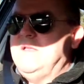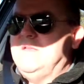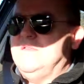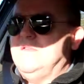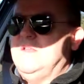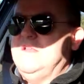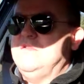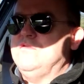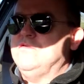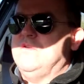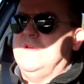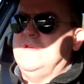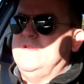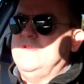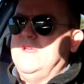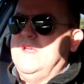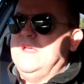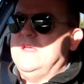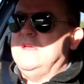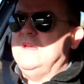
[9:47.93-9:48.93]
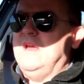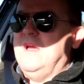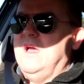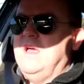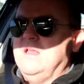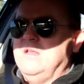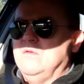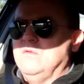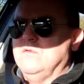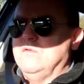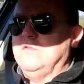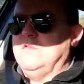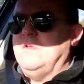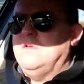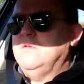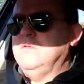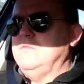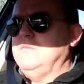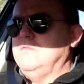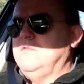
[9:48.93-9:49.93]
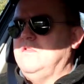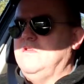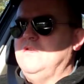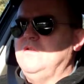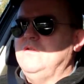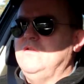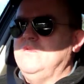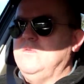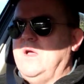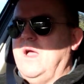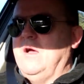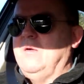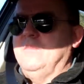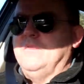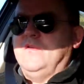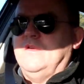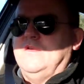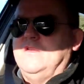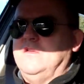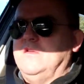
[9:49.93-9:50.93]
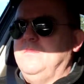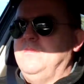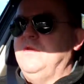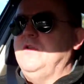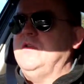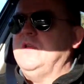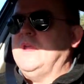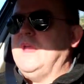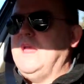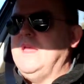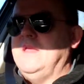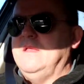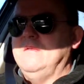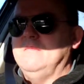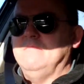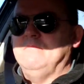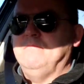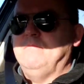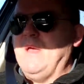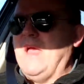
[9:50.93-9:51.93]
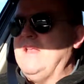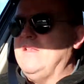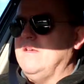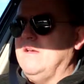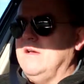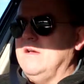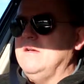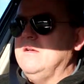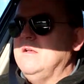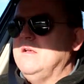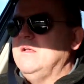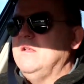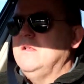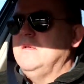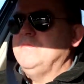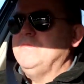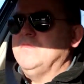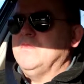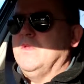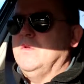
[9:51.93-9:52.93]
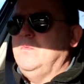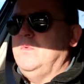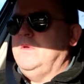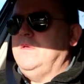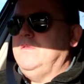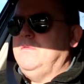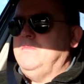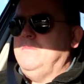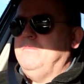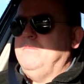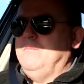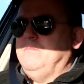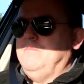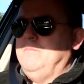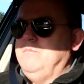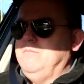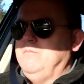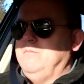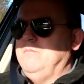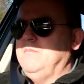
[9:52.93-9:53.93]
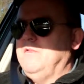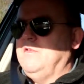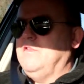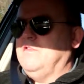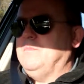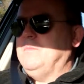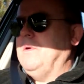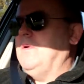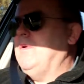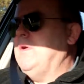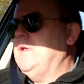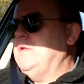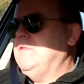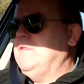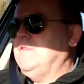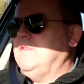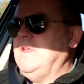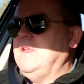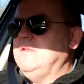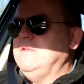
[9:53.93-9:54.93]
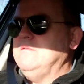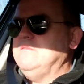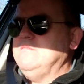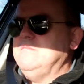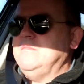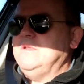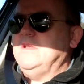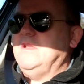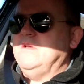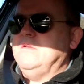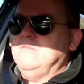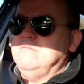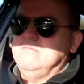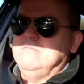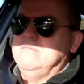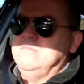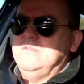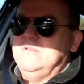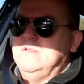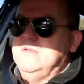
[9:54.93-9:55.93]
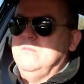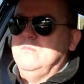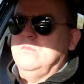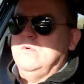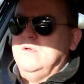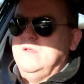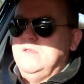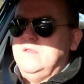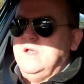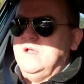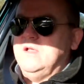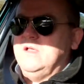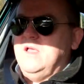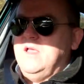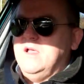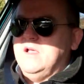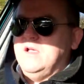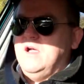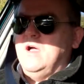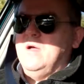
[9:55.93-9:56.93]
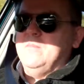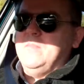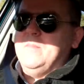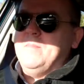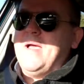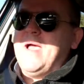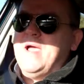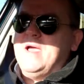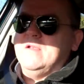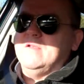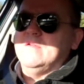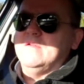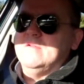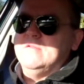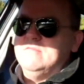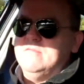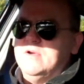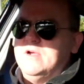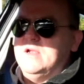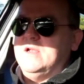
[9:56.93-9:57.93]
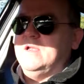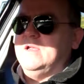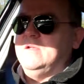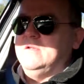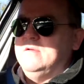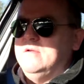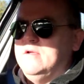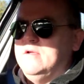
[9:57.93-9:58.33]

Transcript: it interesting, and also two, helps us communicate better with spirits, then it can't be bad, really.